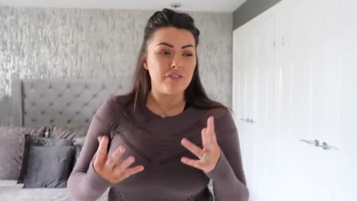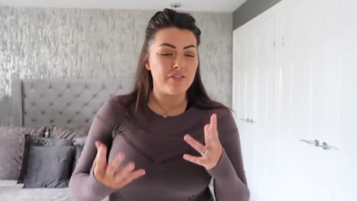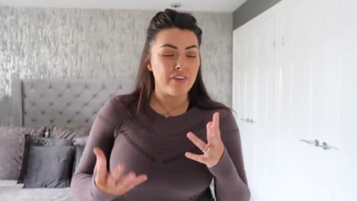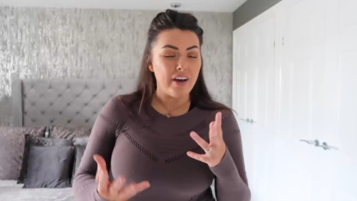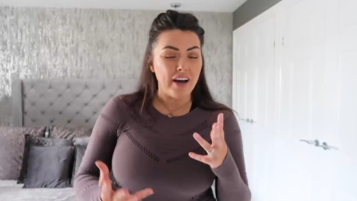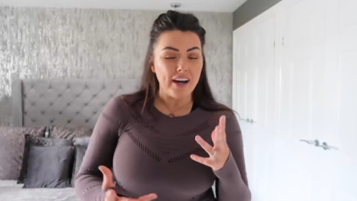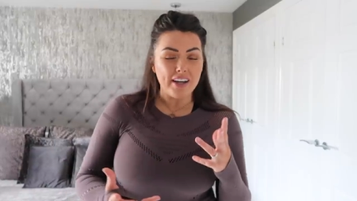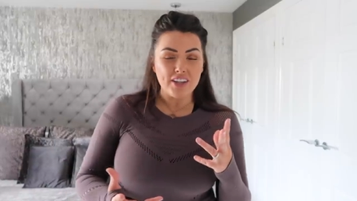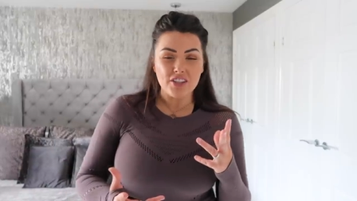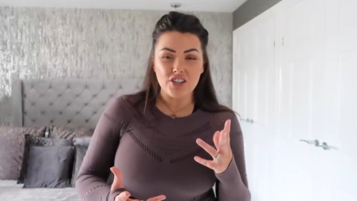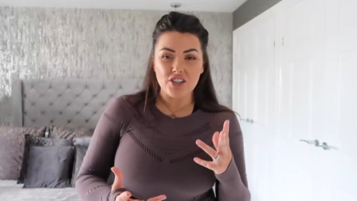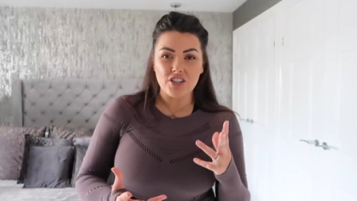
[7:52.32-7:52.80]

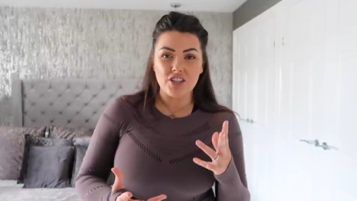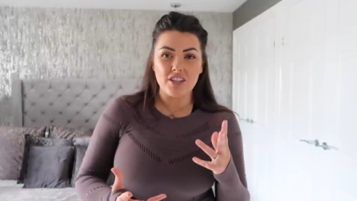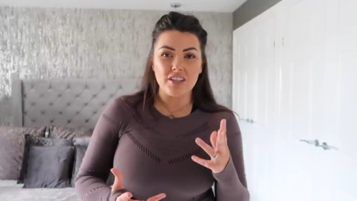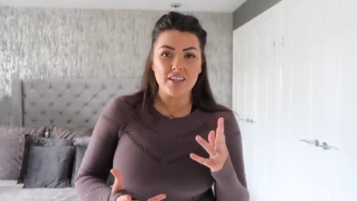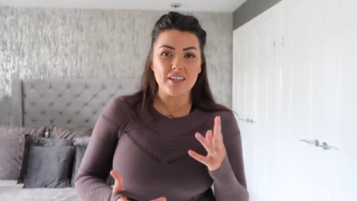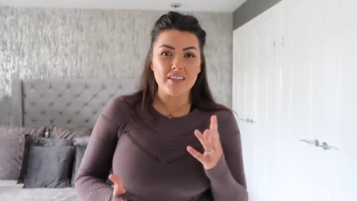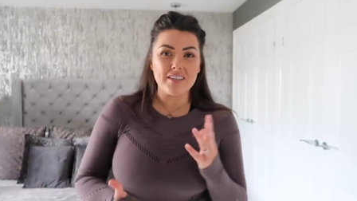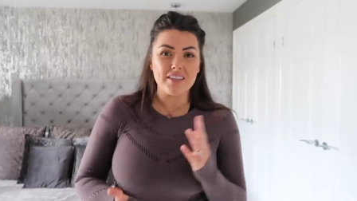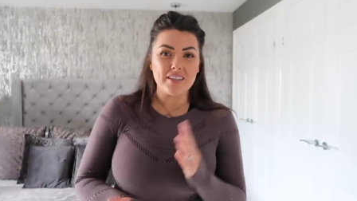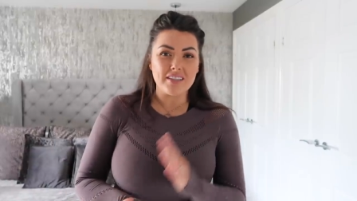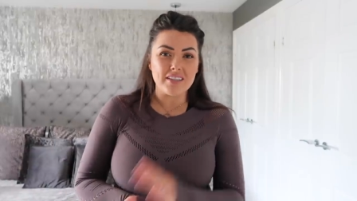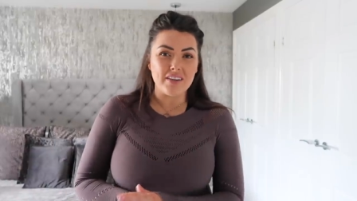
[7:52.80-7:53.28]

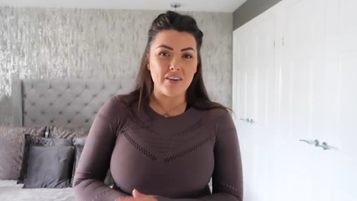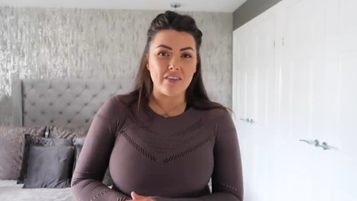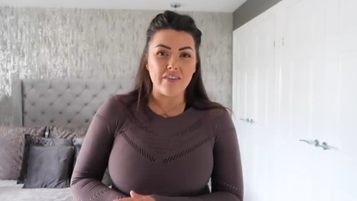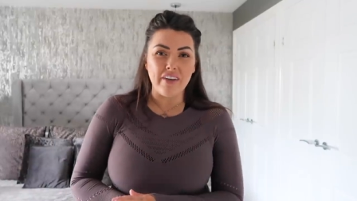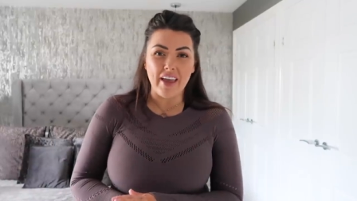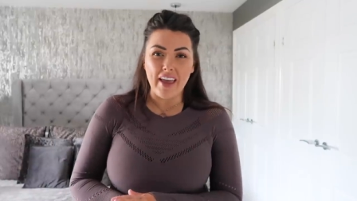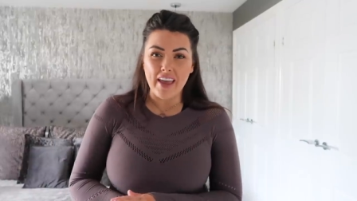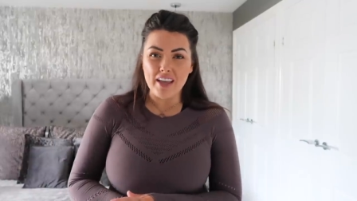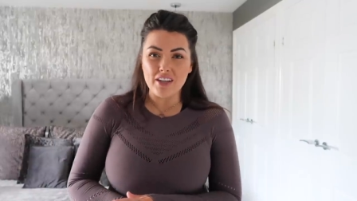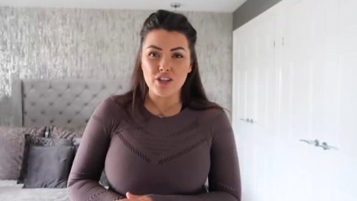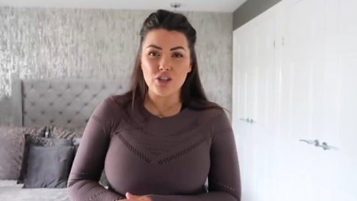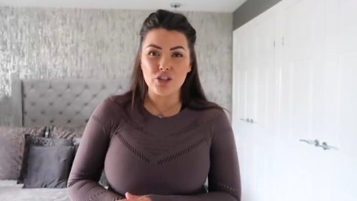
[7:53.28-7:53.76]
fashion sort of
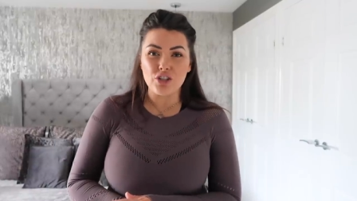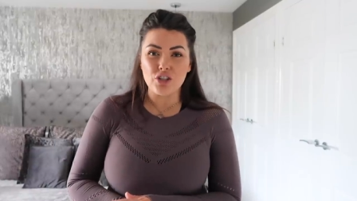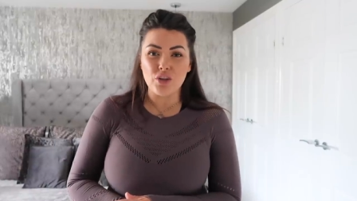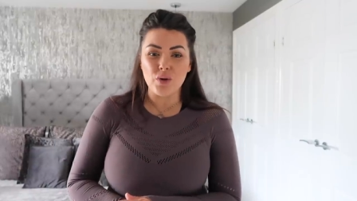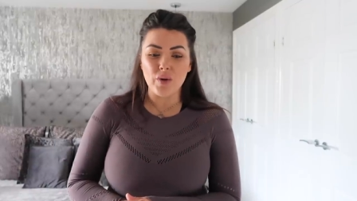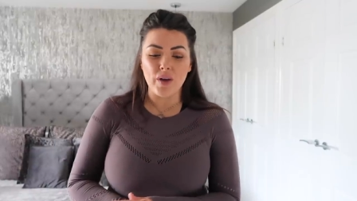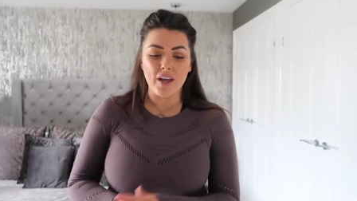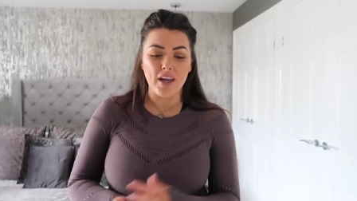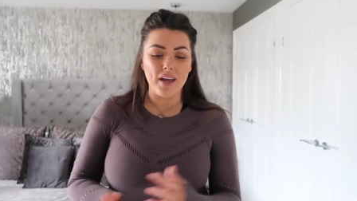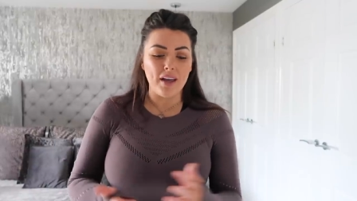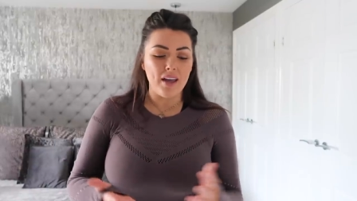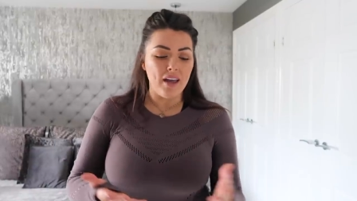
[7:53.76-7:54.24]
edge
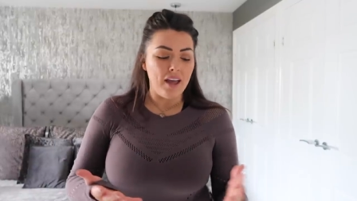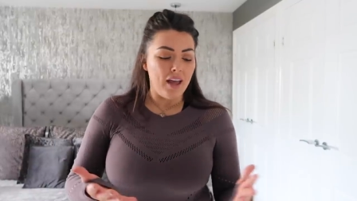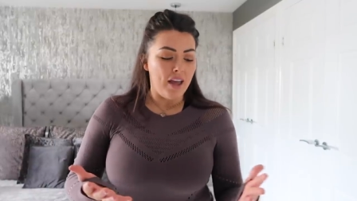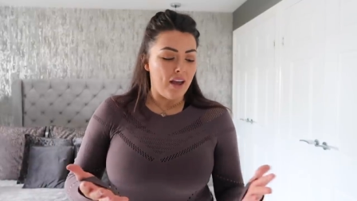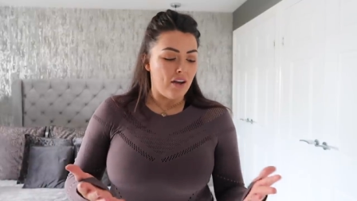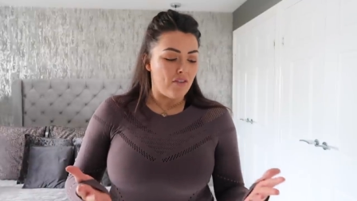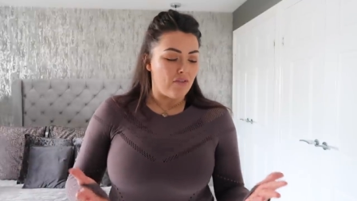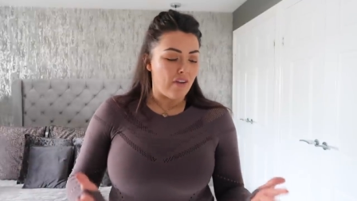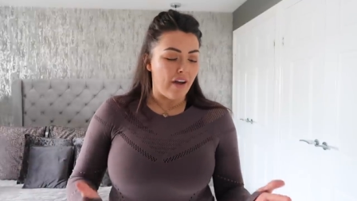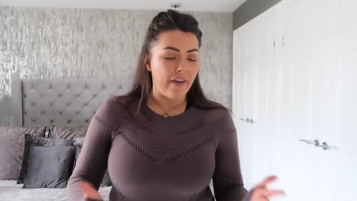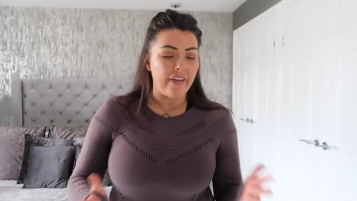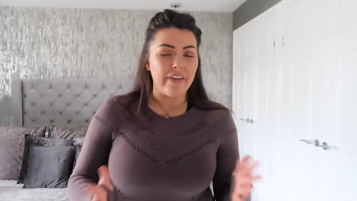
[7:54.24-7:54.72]
to it
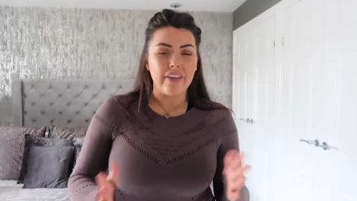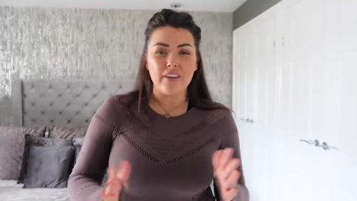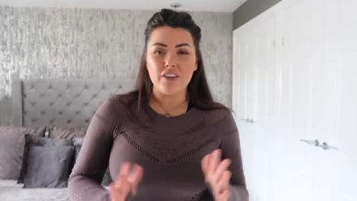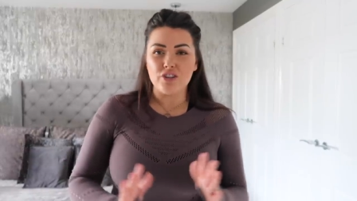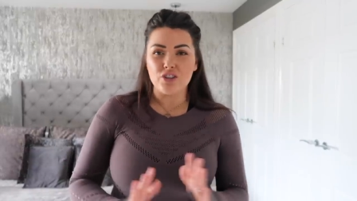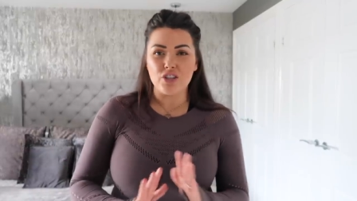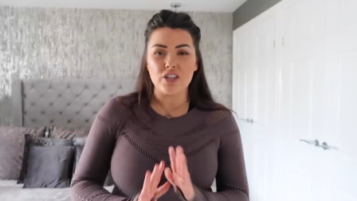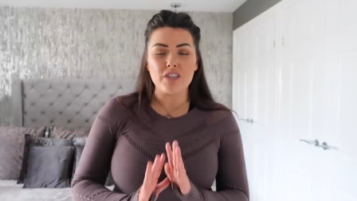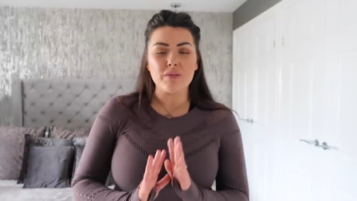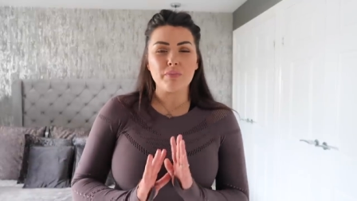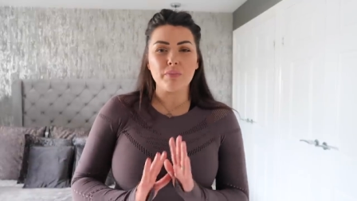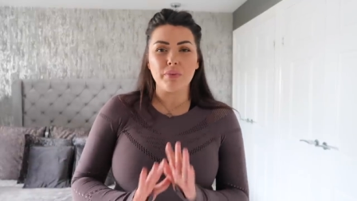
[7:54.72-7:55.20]
rather
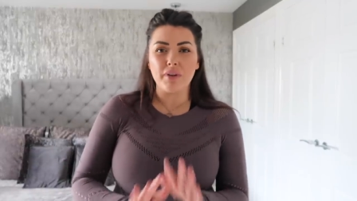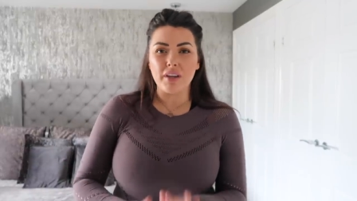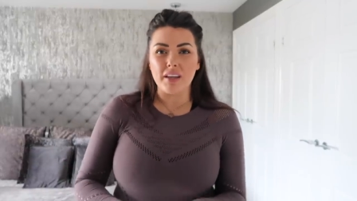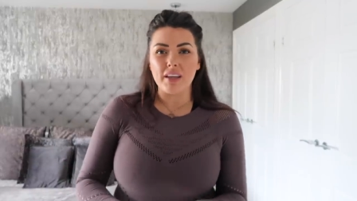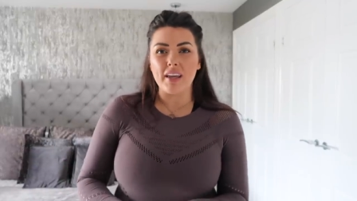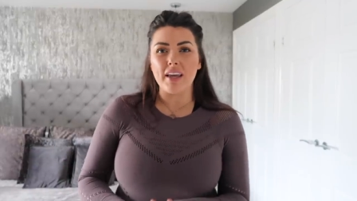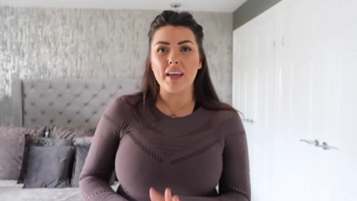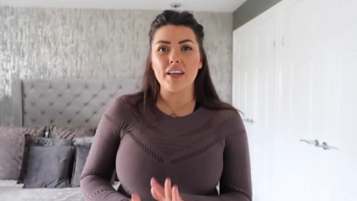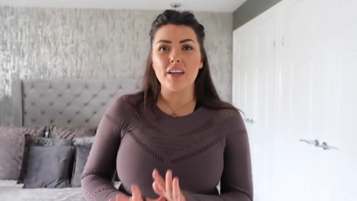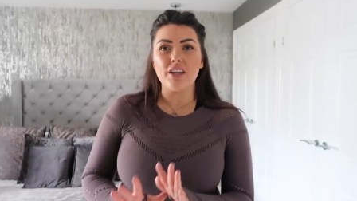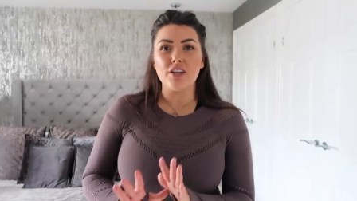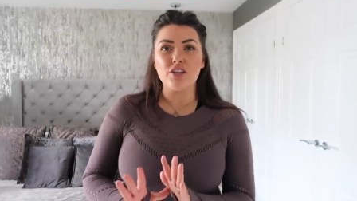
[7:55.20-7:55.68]
than just
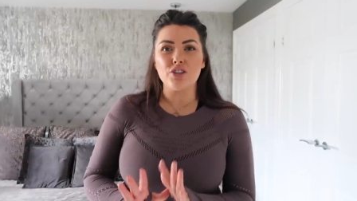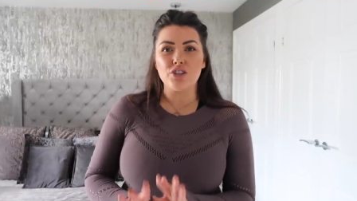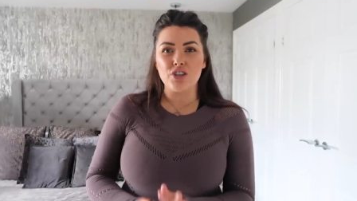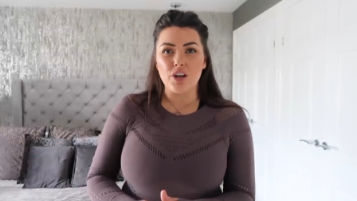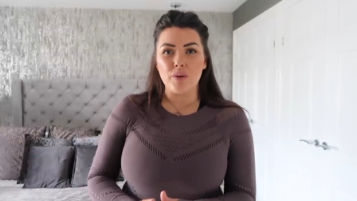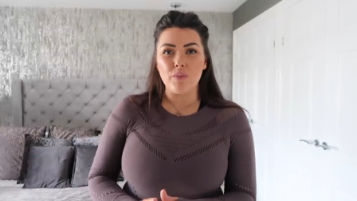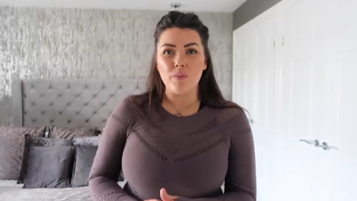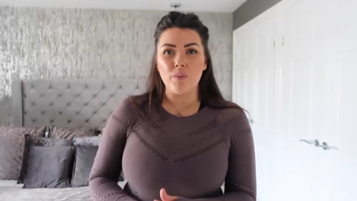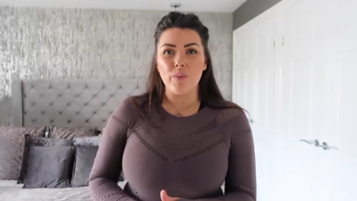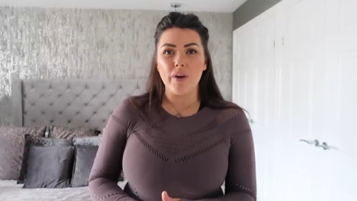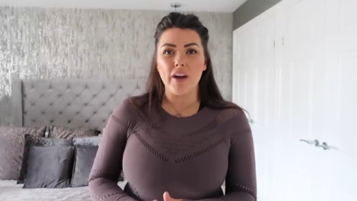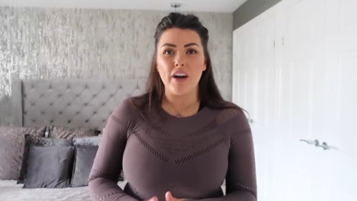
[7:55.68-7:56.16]
plain
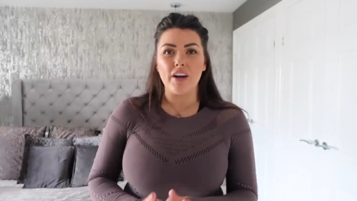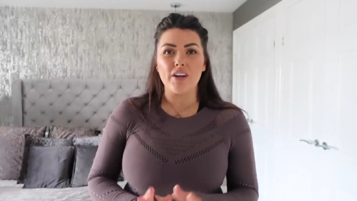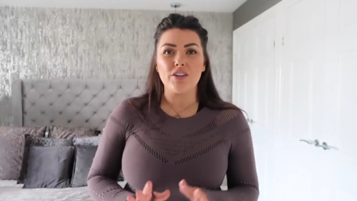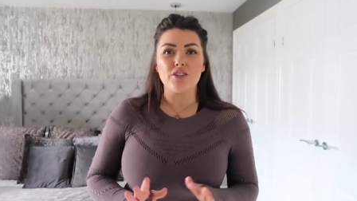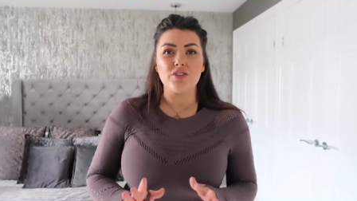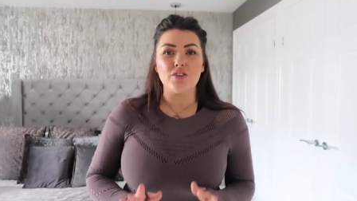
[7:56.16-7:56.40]
gym wear.